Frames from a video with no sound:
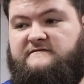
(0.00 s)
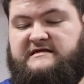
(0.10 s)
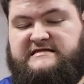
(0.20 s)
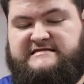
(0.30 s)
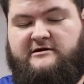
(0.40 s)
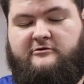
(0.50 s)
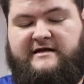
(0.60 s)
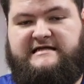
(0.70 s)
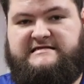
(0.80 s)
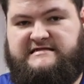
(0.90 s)
the
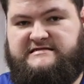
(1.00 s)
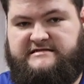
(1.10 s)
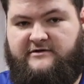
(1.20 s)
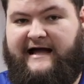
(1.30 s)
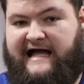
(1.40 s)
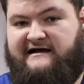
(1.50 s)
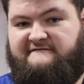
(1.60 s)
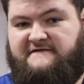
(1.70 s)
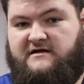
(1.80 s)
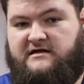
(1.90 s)
zeroing distance you
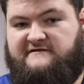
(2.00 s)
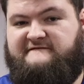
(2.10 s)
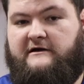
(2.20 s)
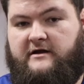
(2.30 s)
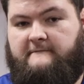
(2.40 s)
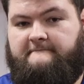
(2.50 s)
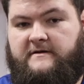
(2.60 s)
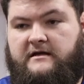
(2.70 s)
have could vary.